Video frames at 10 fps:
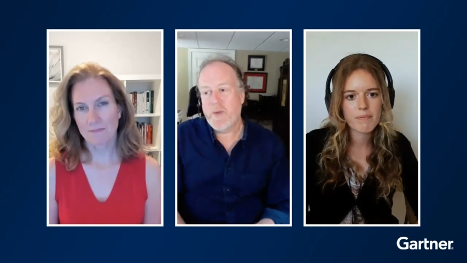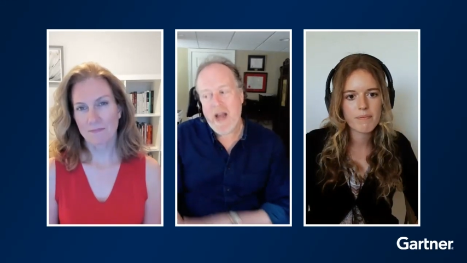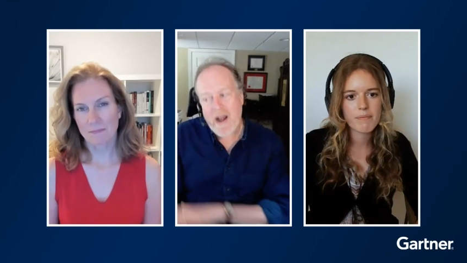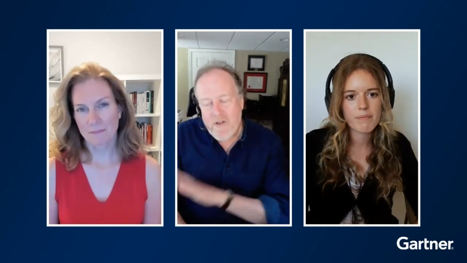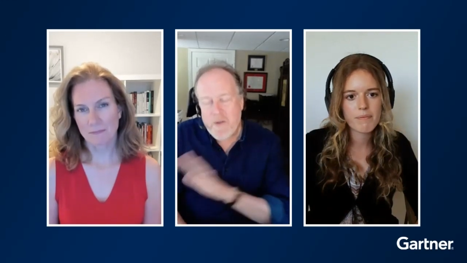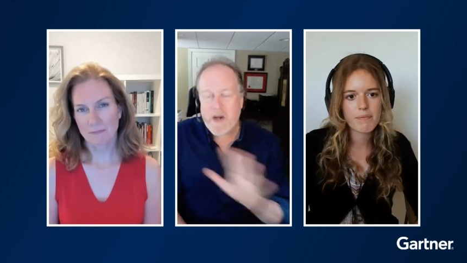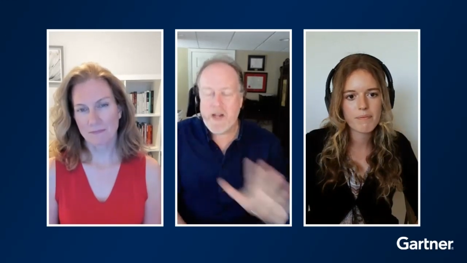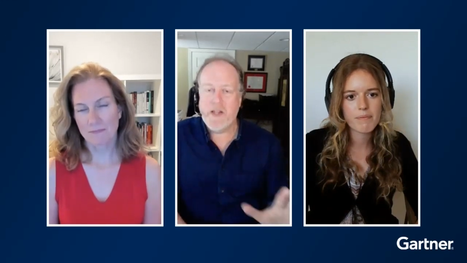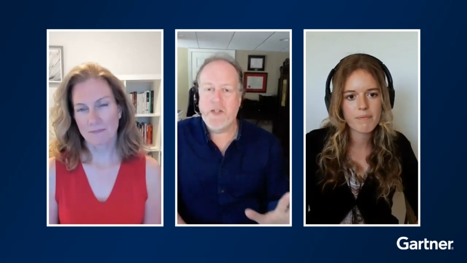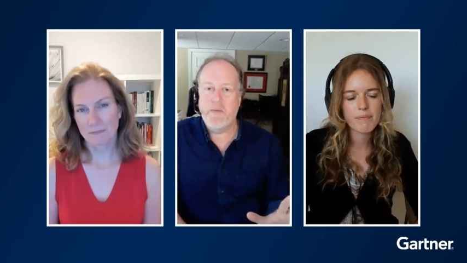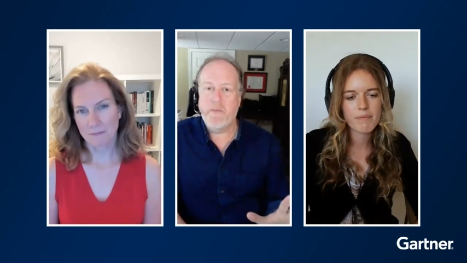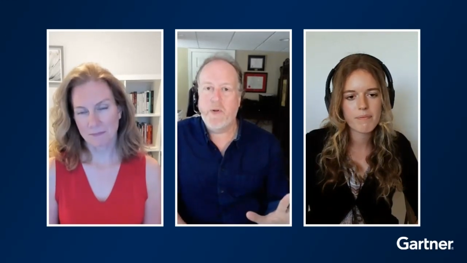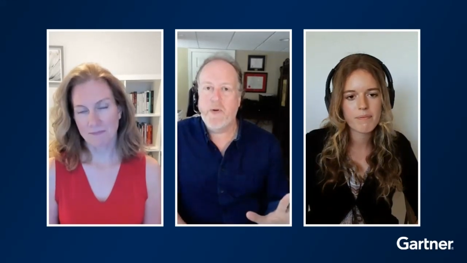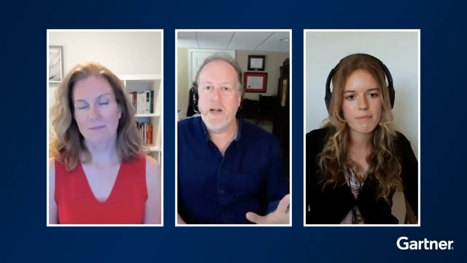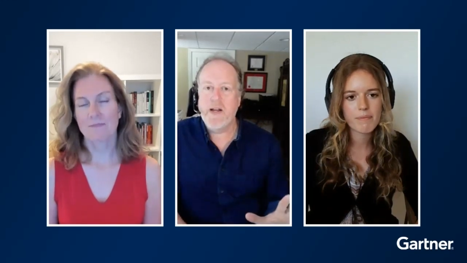Speaker 1: but everybody that's
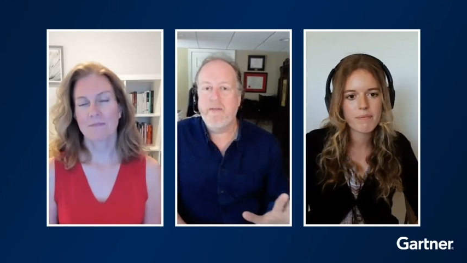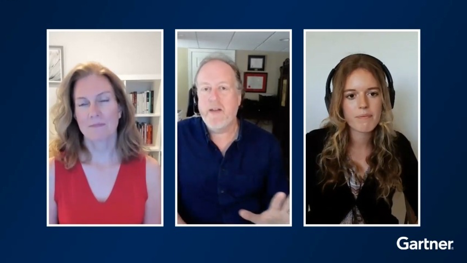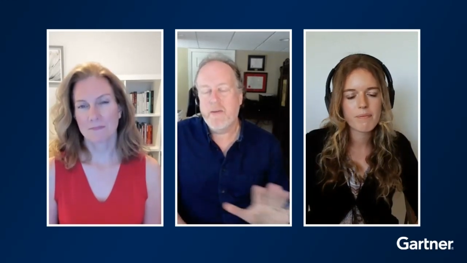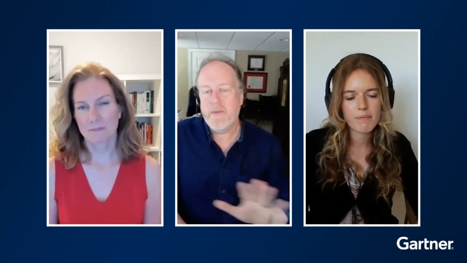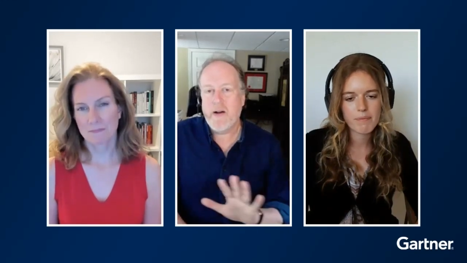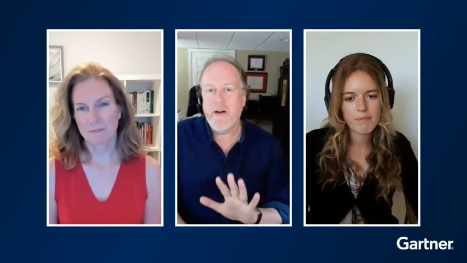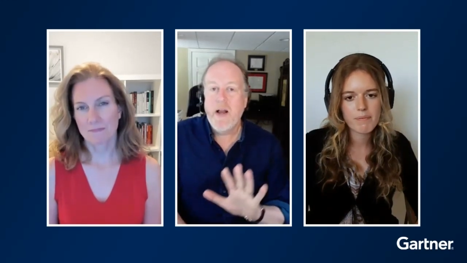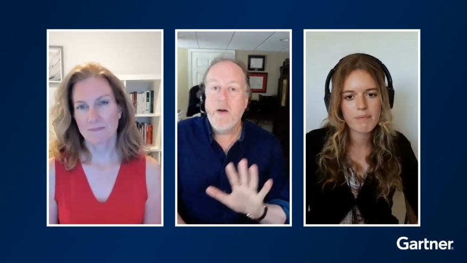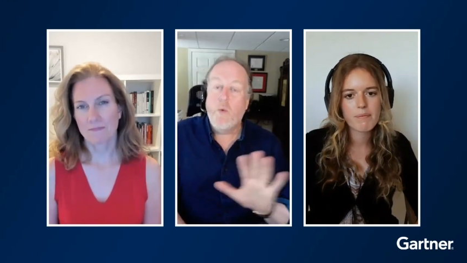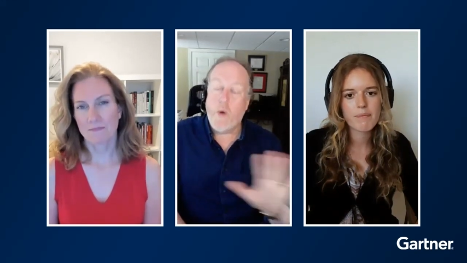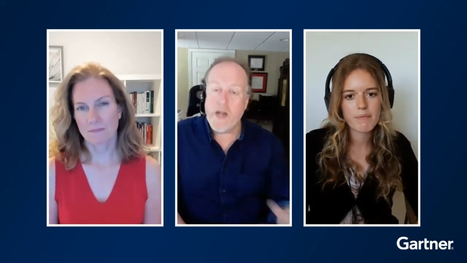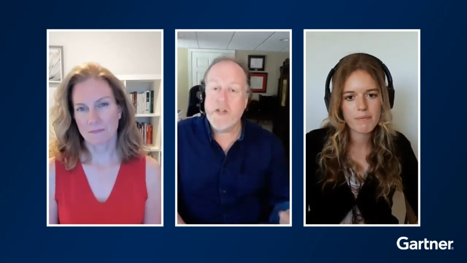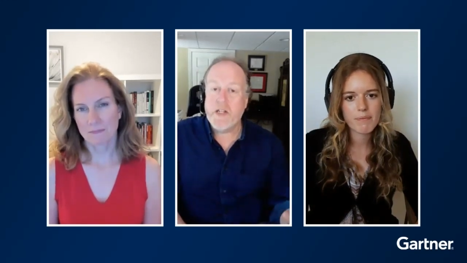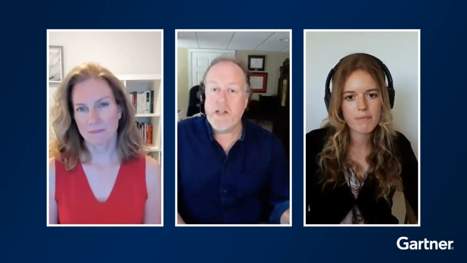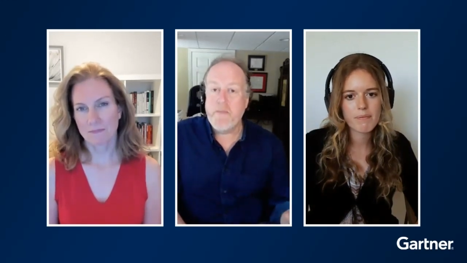employed and think about what is
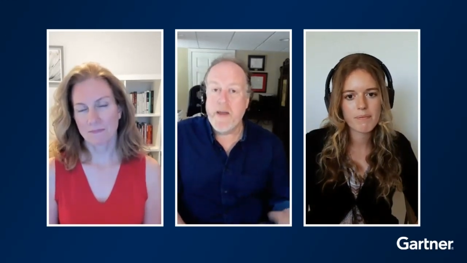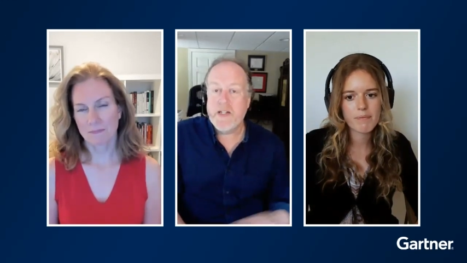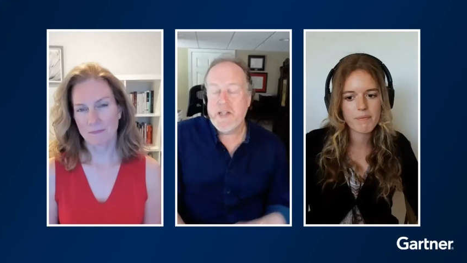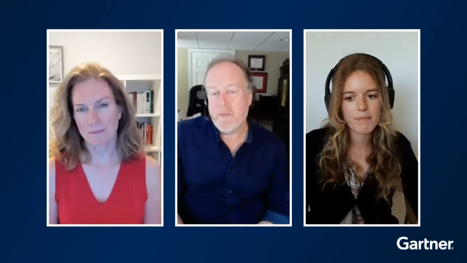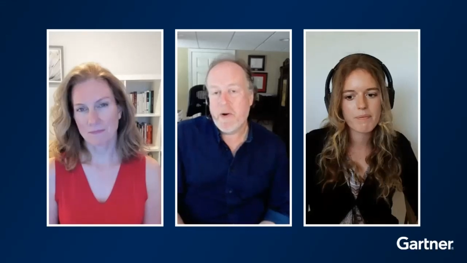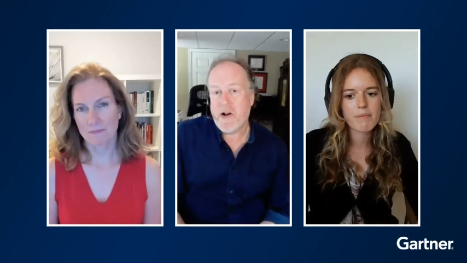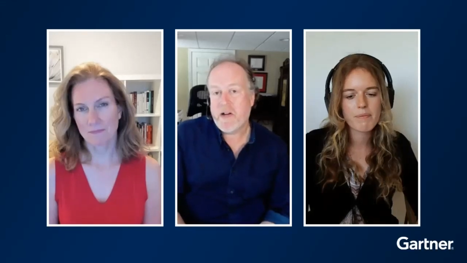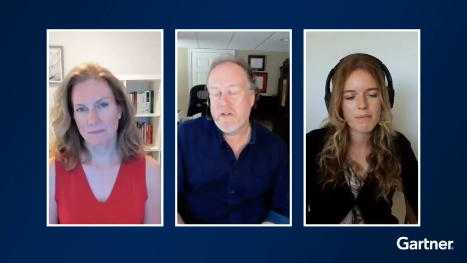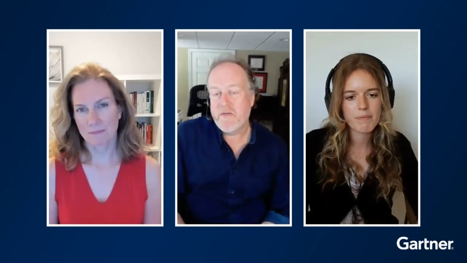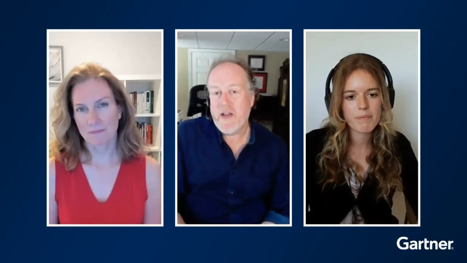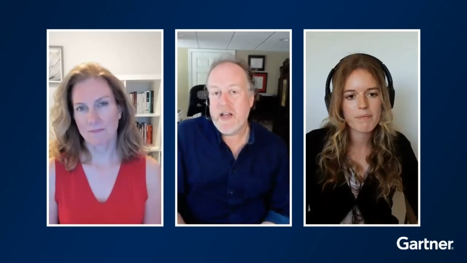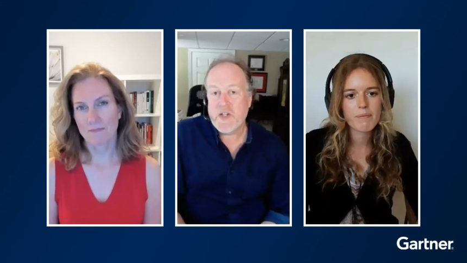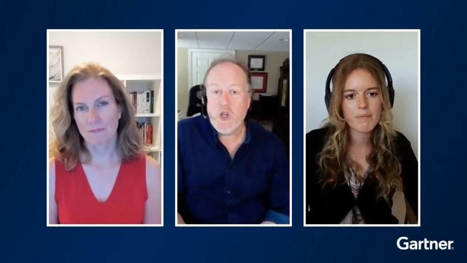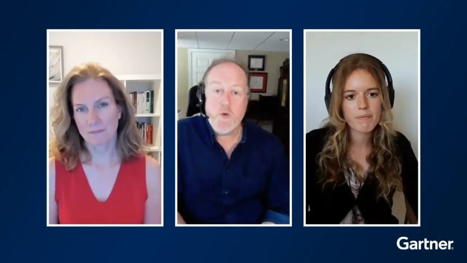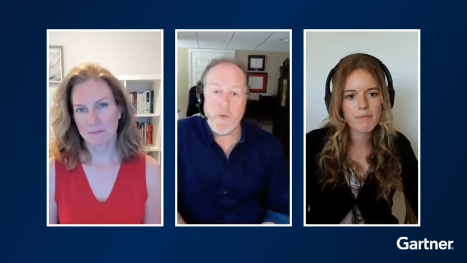it that makes them productive as
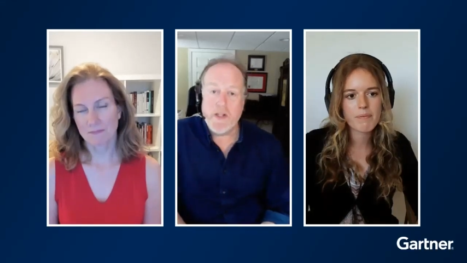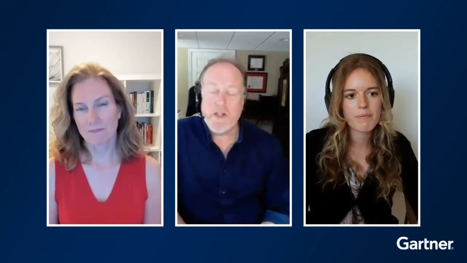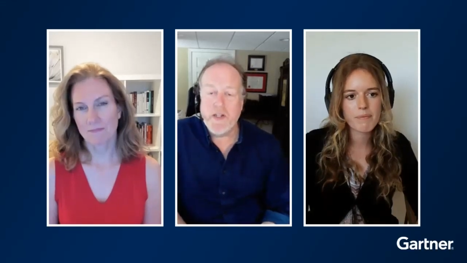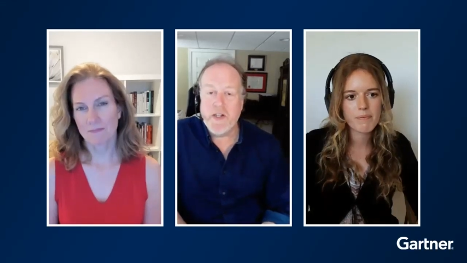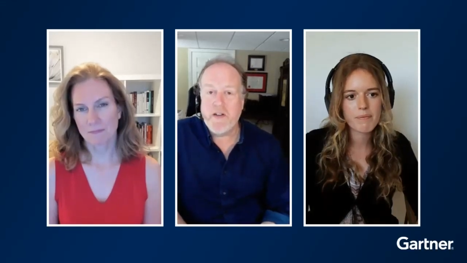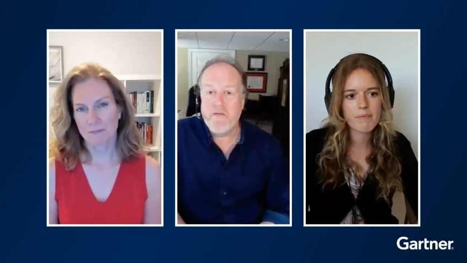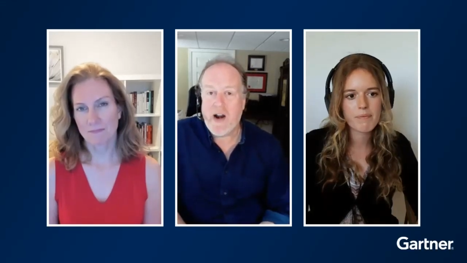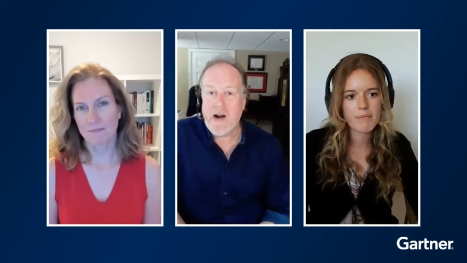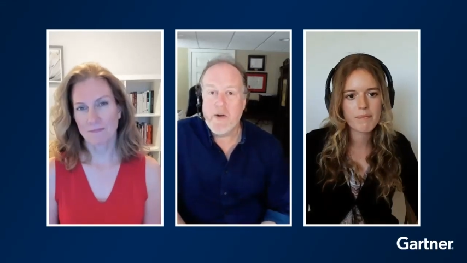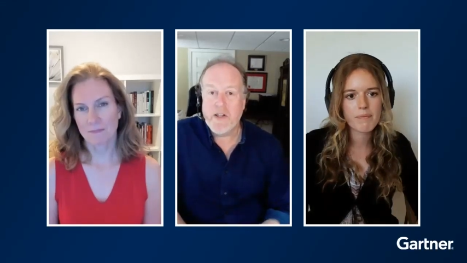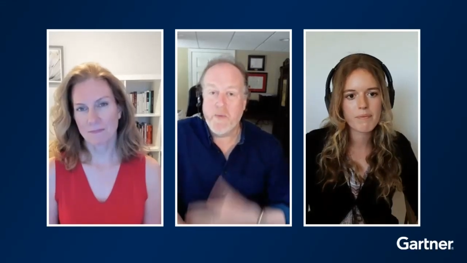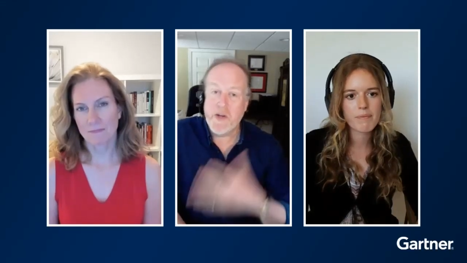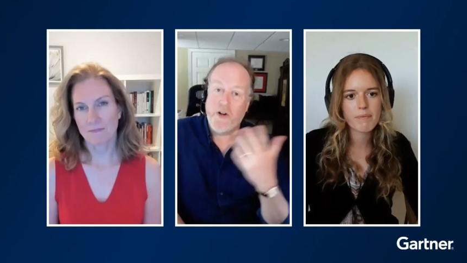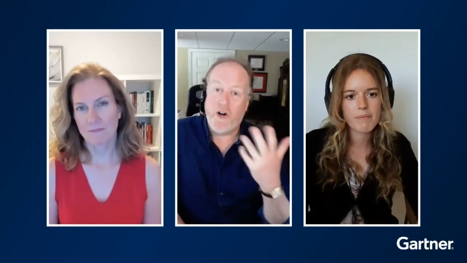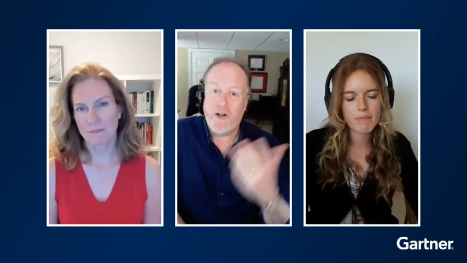humans in this environment that we
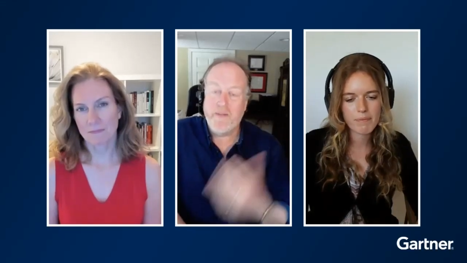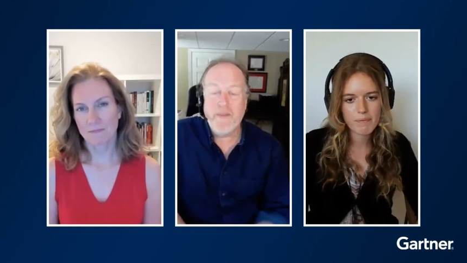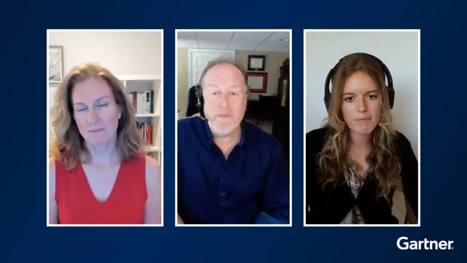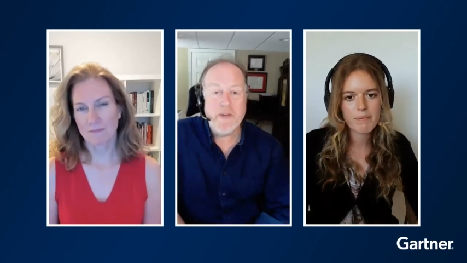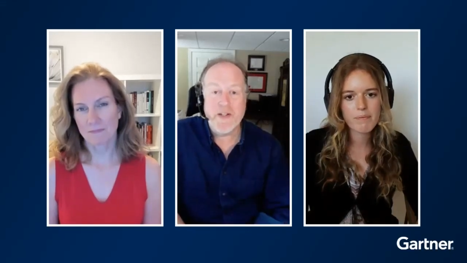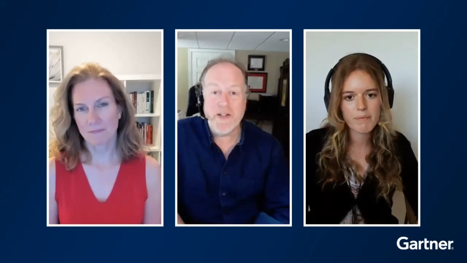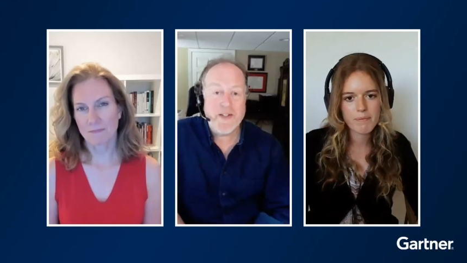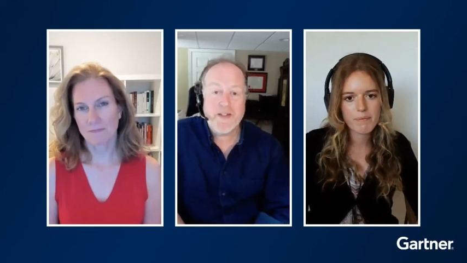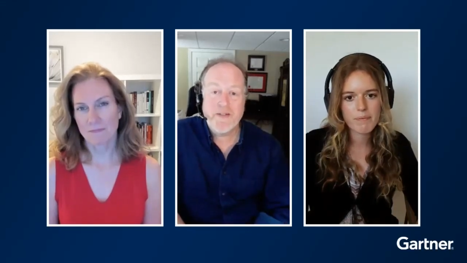call a business.